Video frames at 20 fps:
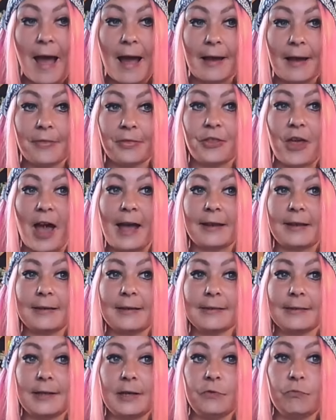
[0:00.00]
And that
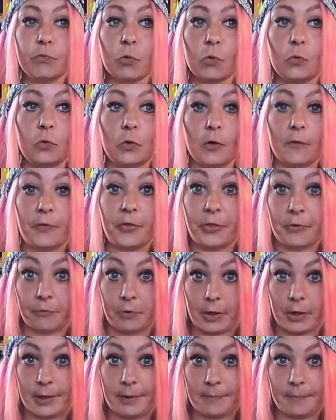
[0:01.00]
is the rule of
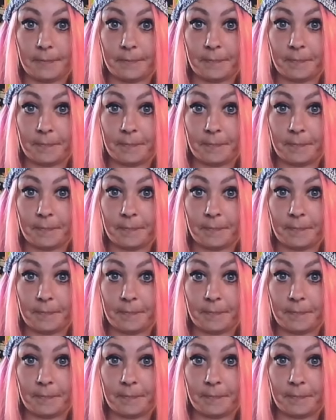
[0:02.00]
three.